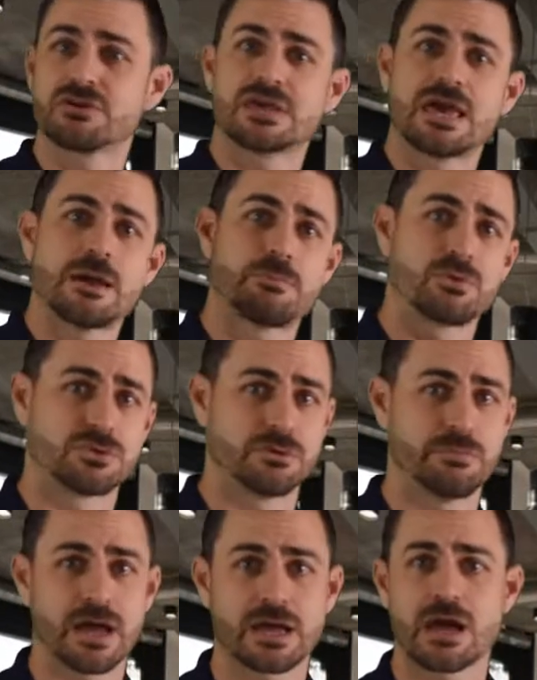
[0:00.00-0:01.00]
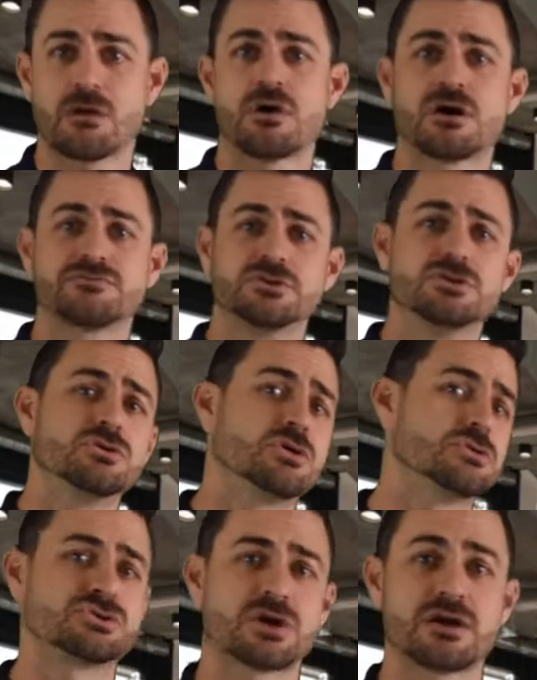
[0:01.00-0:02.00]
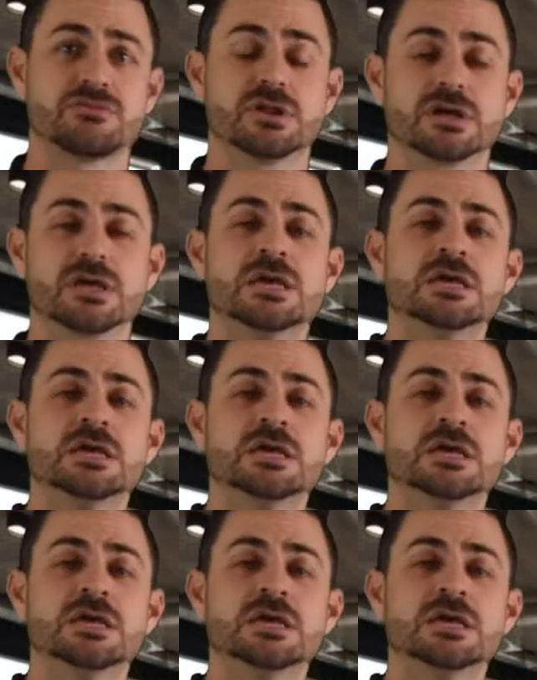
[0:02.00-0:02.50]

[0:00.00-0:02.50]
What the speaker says: camper in the back. How often do you go traveling?